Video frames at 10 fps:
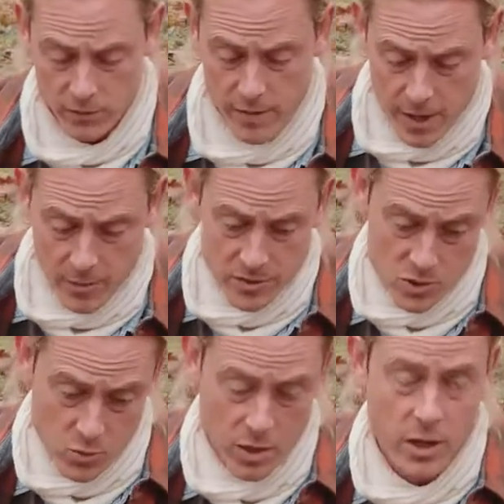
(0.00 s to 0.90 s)
environments and
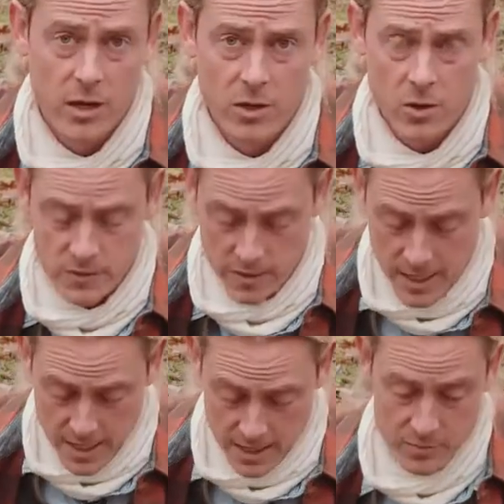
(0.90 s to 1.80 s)
you wear a lot of coats,
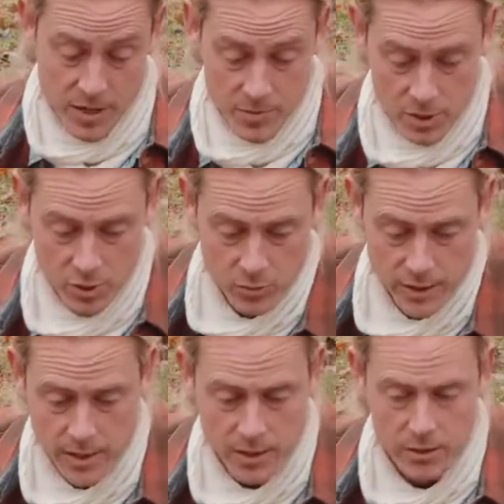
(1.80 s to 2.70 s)
this might be a good way
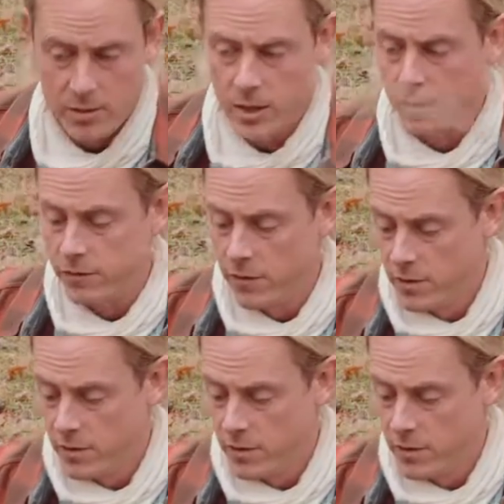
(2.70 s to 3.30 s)
to carry your knife.